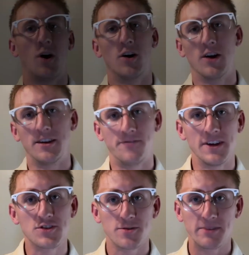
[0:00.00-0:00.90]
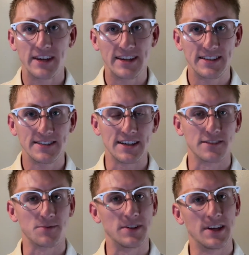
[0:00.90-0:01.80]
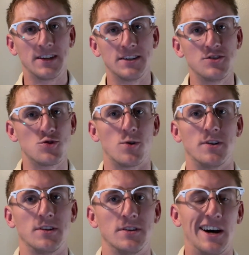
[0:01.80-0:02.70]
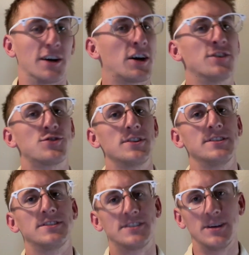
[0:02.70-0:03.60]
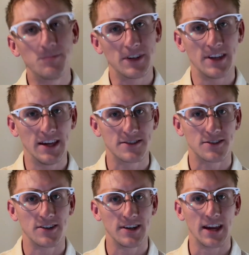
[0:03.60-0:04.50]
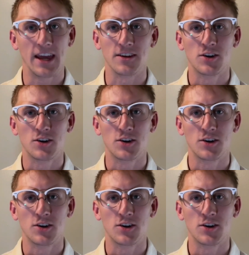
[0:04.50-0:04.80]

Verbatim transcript: our adventure begins as we land in Jordan, a country steeped in history and